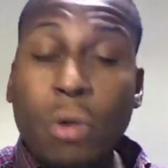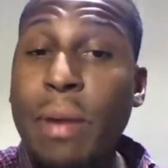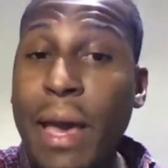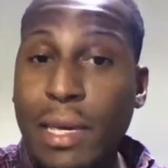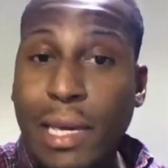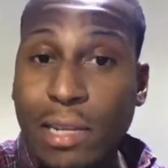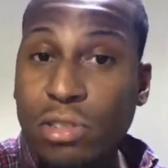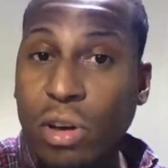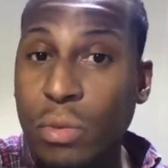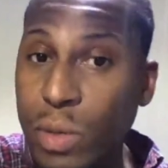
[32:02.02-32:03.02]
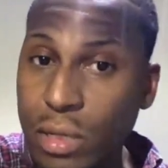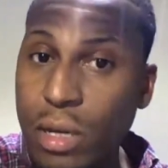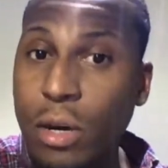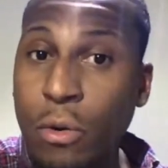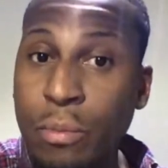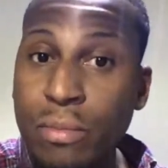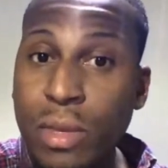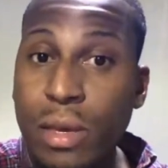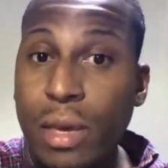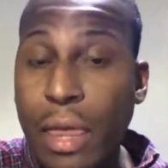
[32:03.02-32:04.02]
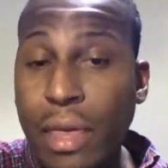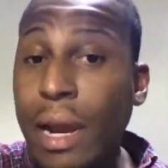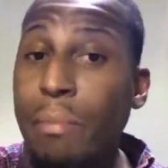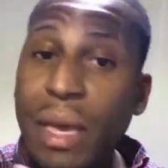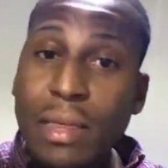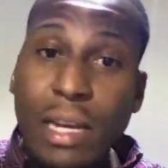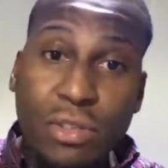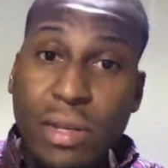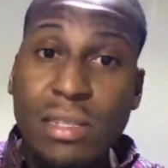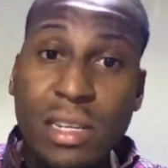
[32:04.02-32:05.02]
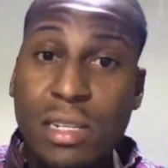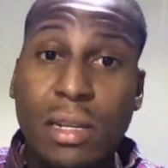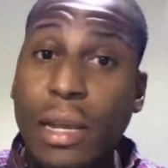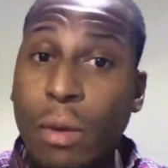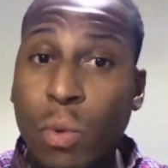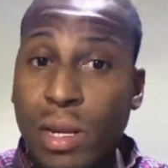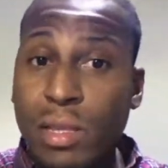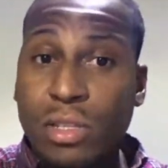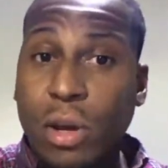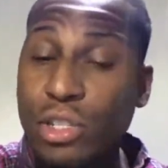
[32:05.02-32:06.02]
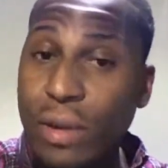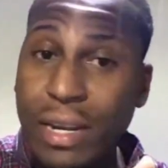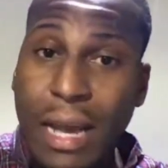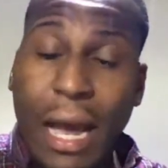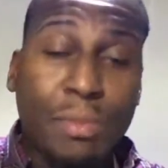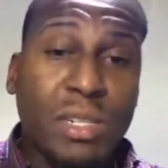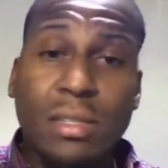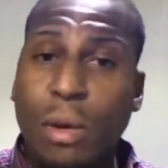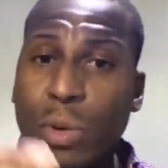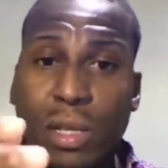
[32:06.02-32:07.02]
back and i started with dough and then I made that transition and I wanted to start trading options. Yeah, you could